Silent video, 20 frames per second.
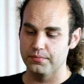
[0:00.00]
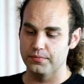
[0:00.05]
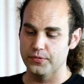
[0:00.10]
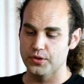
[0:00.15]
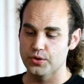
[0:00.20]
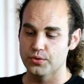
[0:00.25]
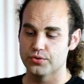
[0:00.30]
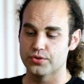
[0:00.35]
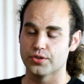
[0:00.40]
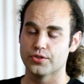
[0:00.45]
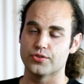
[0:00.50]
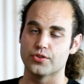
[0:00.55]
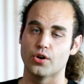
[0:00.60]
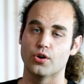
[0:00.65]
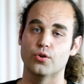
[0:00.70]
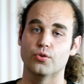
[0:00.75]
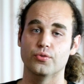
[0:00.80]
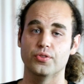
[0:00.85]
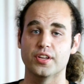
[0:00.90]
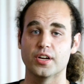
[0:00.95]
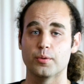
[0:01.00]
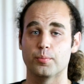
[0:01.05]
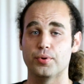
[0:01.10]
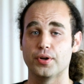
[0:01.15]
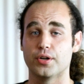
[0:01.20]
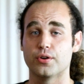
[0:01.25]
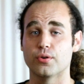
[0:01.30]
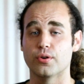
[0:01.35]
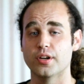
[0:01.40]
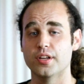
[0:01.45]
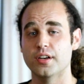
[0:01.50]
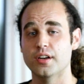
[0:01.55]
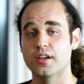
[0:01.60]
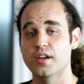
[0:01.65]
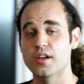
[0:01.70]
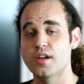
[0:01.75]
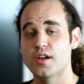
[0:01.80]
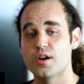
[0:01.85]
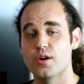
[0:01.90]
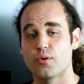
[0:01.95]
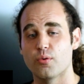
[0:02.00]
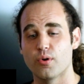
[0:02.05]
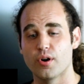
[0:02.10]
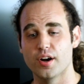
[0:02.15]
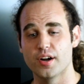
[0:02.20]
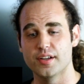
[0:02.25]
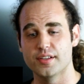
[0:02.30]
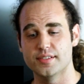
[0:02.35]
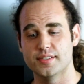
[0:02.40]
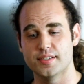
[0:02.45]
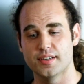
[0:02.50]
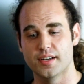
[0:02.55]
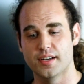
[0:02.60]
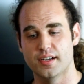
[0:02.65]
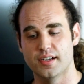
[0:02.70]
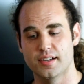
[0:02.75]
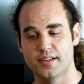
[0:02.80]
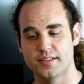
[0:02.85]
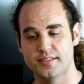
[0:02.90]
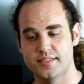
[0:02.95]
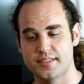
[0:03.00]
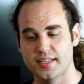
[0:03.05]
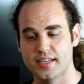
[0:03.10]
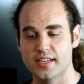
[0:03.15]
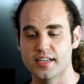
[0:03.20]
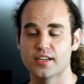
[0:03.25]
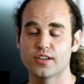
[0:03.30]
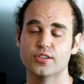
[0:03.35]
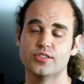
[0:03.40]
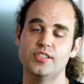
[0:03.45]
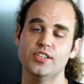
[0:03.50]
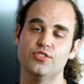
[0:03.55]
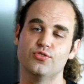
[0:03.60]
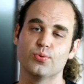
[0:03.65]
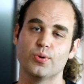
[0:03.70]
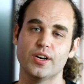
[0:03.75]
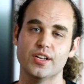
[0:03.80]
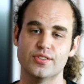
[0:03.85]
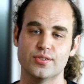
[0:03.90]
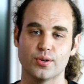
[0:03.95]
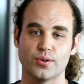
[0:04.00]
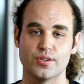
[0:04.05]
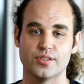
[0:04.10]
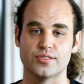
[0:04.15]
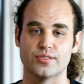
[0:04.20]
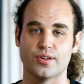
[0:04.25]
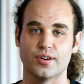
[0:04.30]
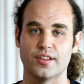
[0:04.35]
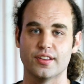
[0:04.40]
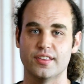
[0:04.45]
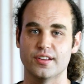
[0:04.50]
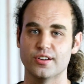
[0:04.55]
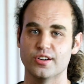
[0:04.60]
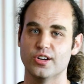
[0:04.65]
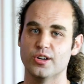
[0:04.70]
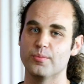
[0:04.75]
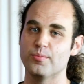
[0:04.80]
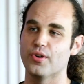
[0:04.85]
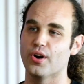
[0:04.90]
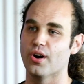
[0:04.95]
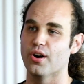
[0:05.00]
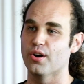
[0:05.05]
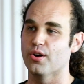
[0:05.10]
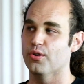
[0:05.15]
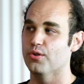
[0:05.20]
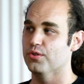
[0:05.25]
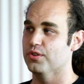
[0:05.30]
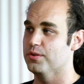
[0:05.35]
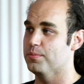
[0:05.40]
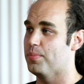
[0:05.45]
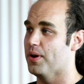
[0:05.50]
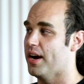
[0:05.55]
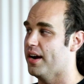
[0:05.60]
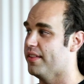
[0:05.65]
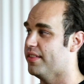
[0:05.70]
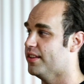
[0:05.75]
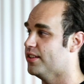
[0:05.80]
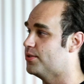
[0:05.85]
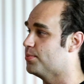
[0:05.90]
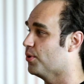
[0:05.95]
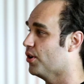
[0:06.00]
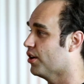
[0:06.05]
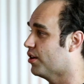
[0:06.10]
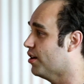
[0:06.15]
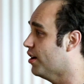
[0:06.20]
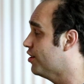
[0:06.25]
users own their Bitcoin, whereas say ERC20 tokens on Ethereum are owned by the smart